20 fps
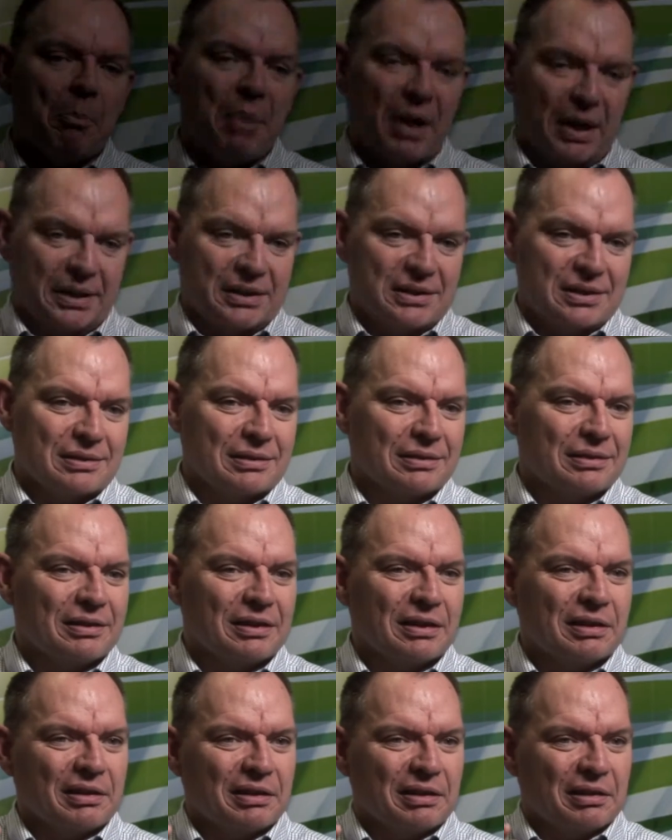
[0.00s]
But
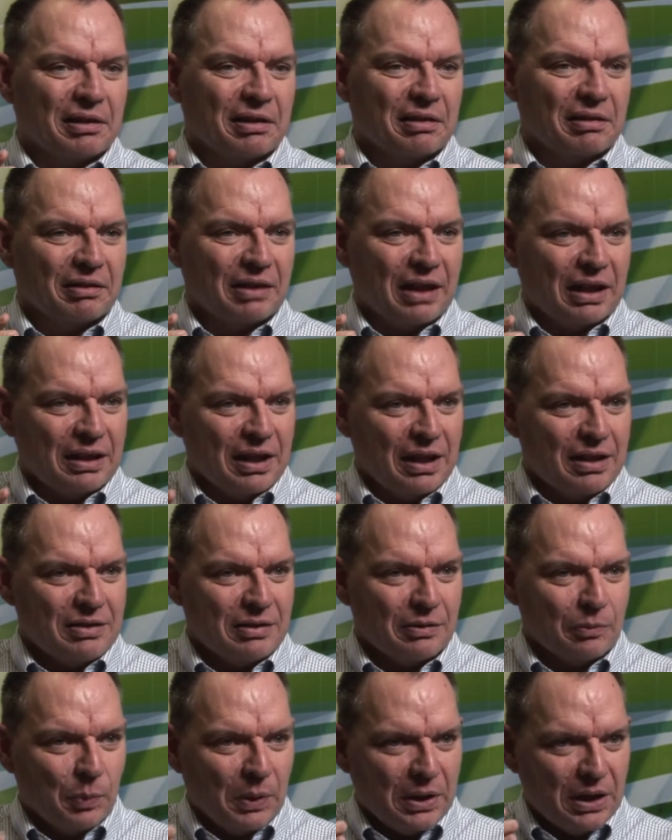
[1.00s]
we need
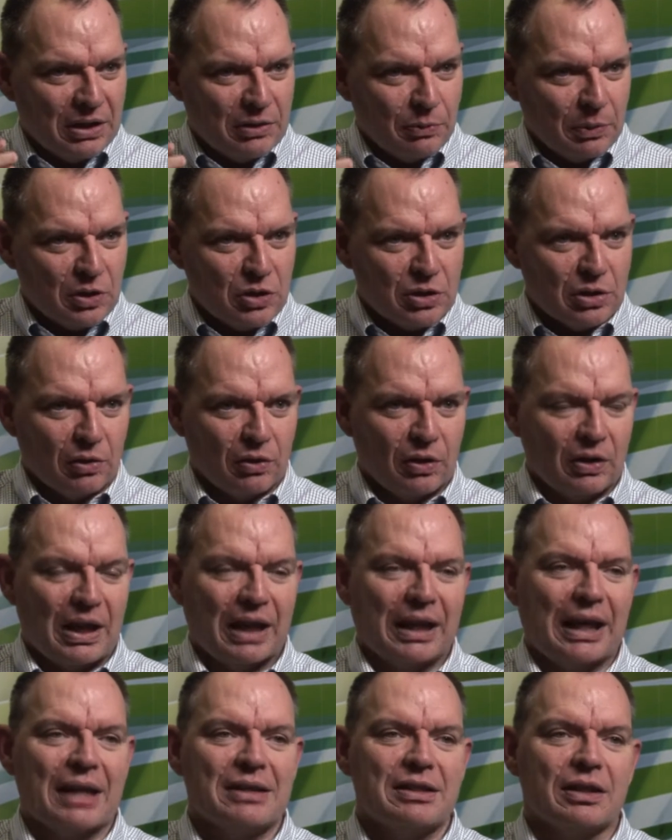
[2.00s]
to ensure that they're
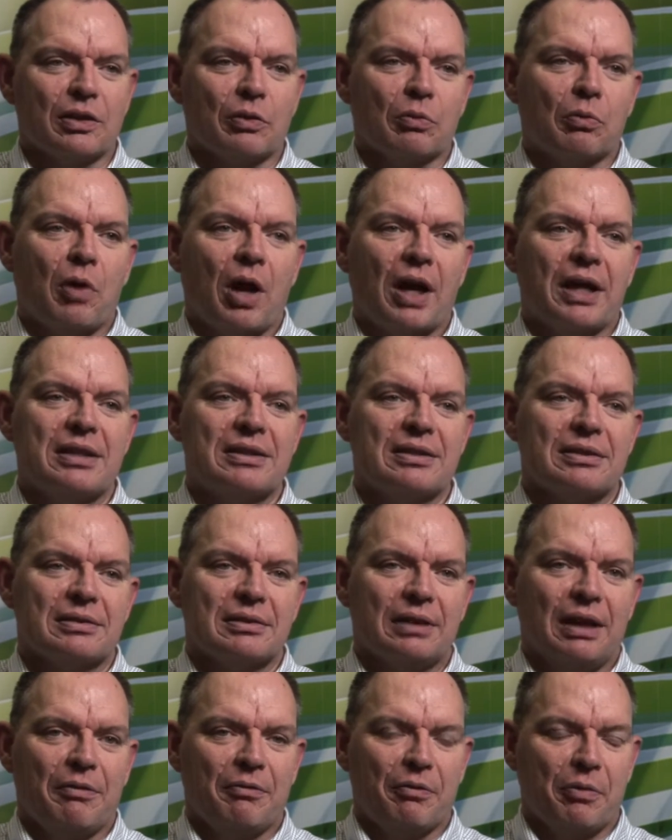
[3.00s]
getting the right
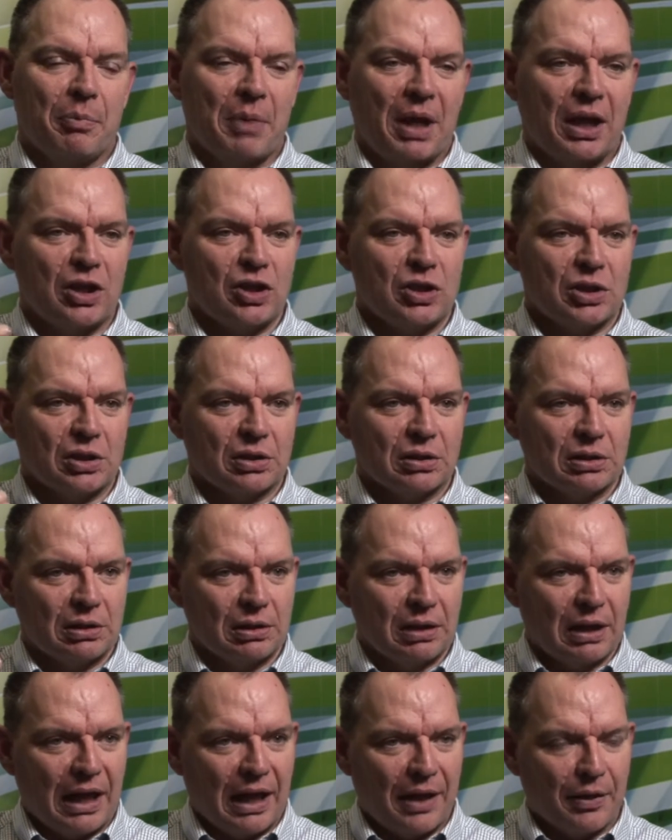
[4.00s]
information
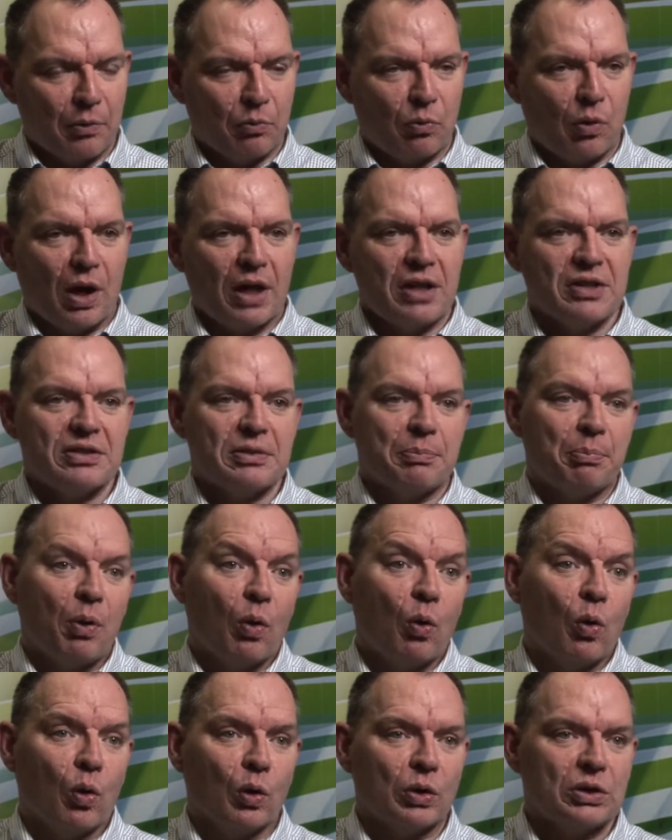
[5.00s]
and the right
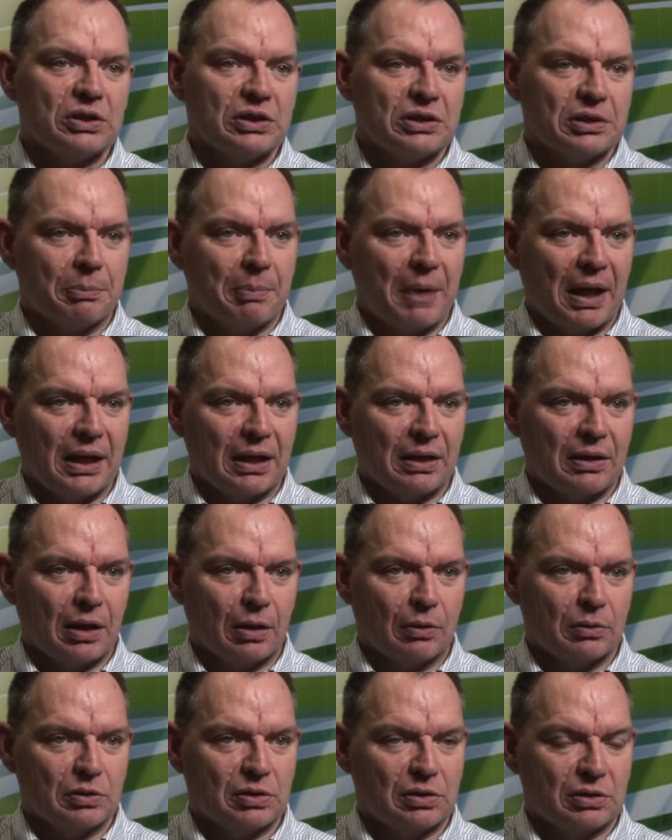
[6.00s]
support to make
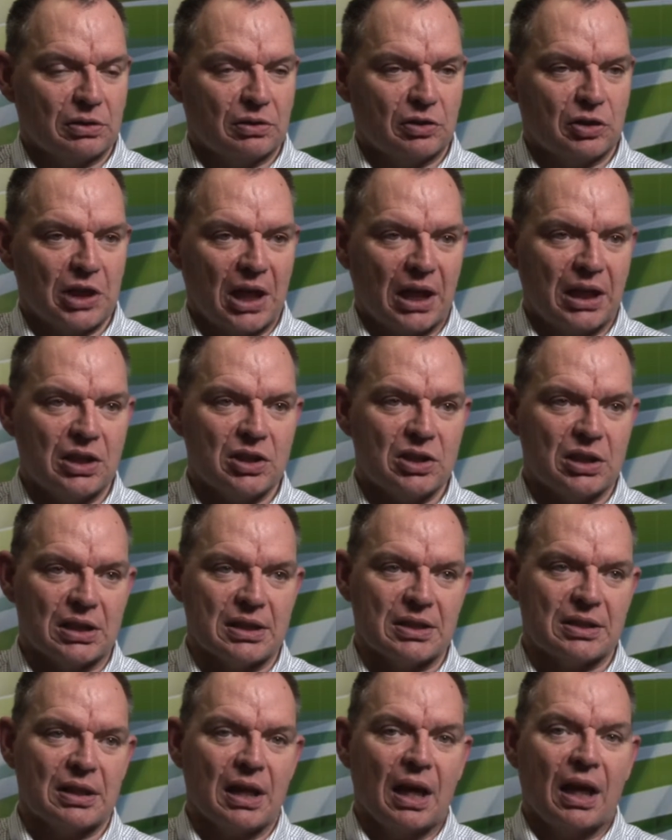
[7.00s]
those
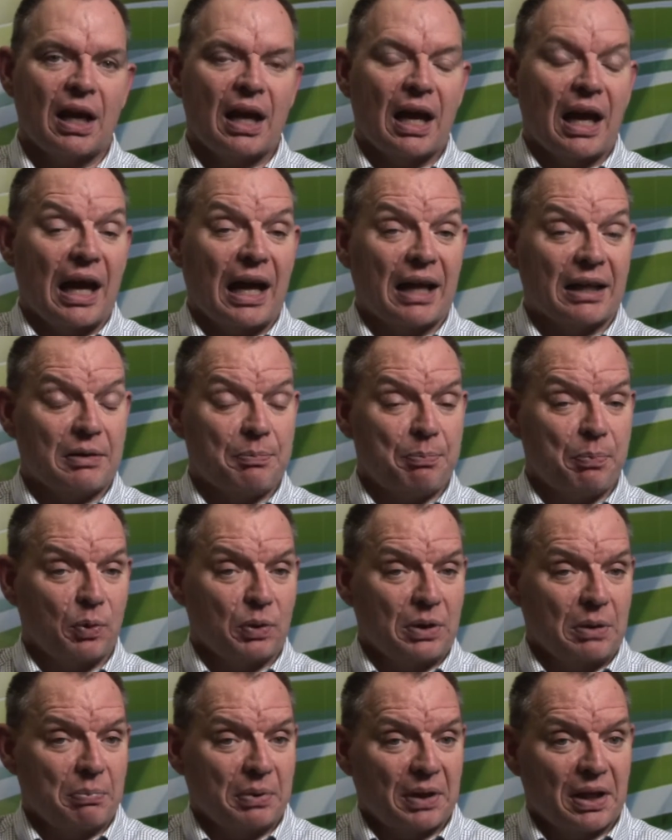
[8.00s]
changes and put
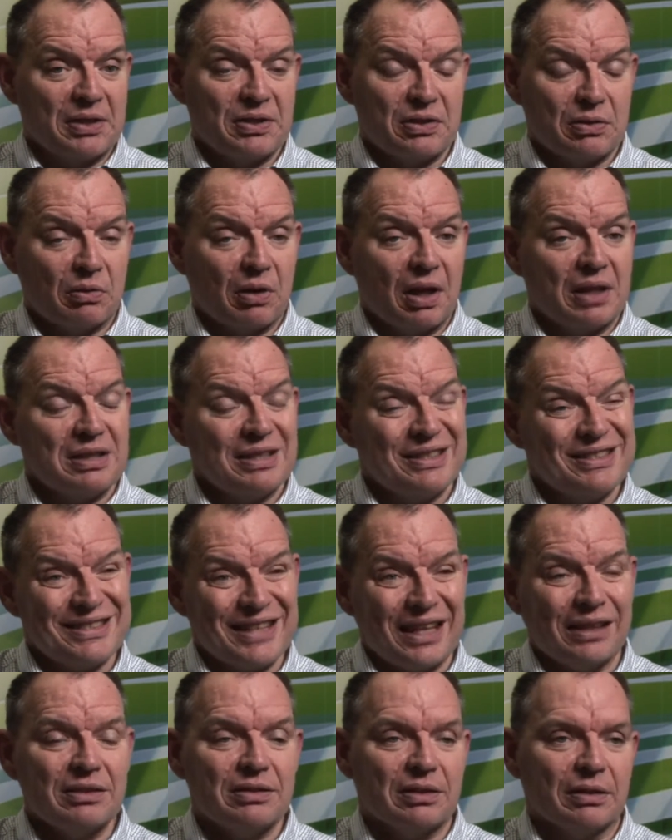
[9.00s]
in place the right
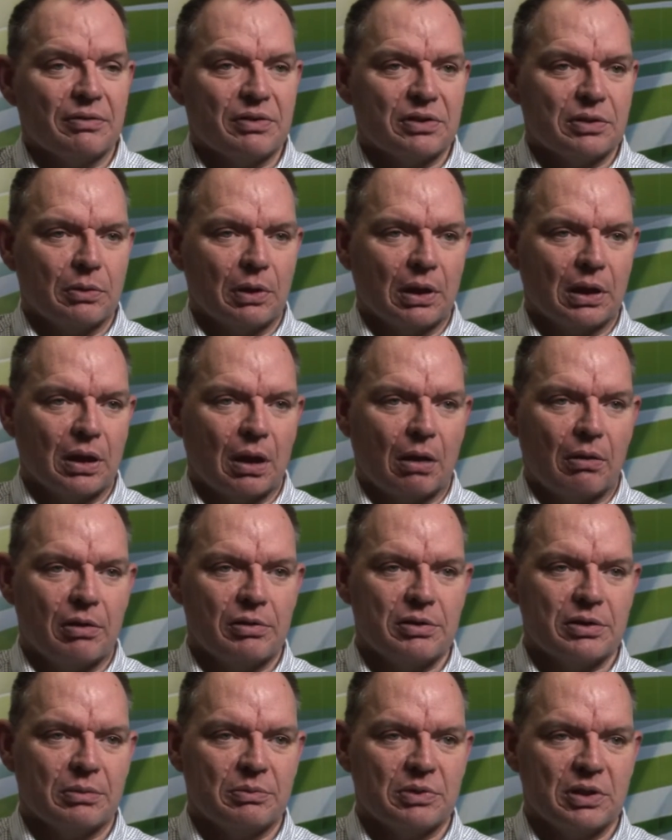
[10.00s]
incentives to
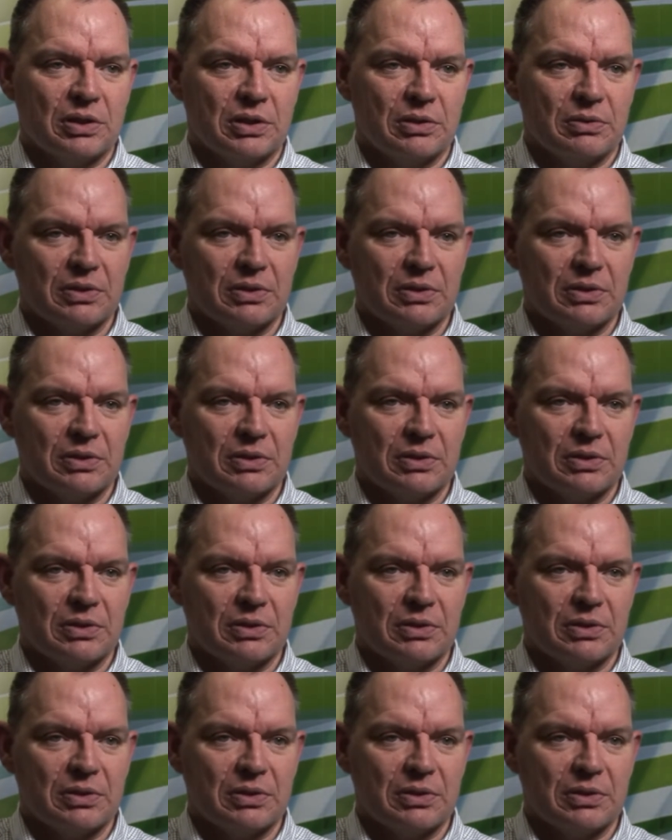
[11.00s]
encourage them to do